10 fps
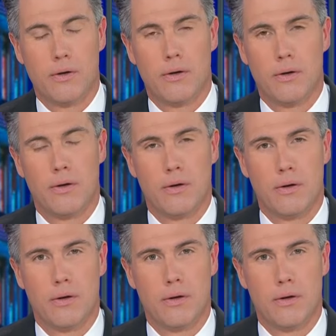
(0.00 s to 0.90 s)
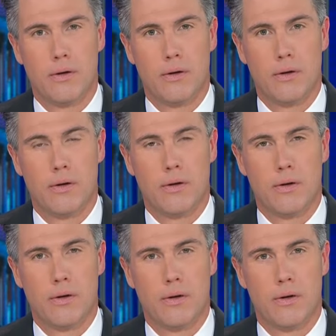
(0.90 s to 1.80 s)

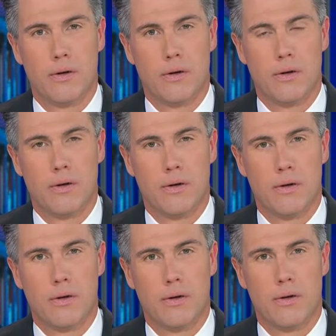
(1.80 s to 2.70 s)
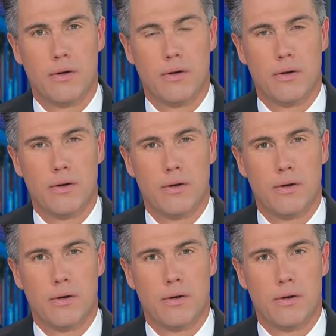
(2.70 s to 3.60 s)

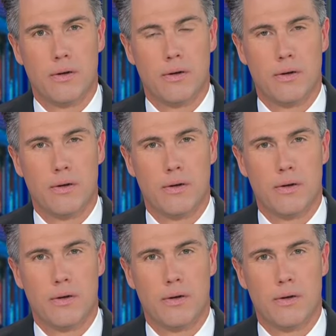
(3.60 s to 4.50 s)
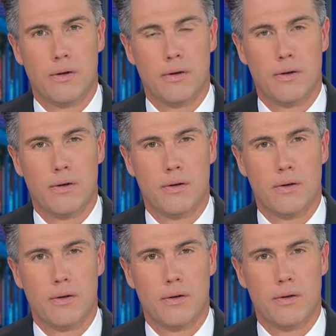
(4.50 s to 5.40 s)

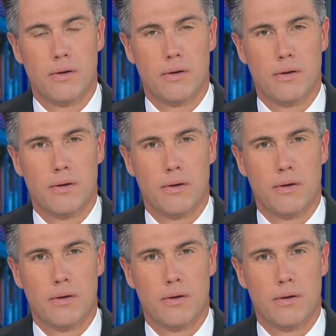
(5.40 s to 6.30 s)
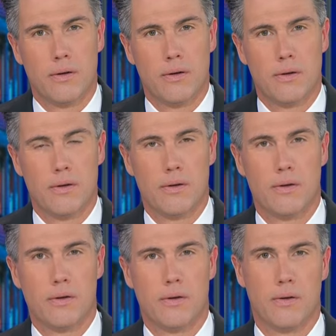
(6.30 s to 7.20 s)

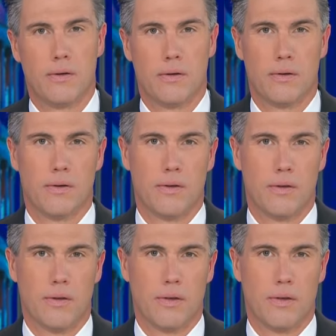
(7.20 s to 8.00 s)
The person shown says nothing.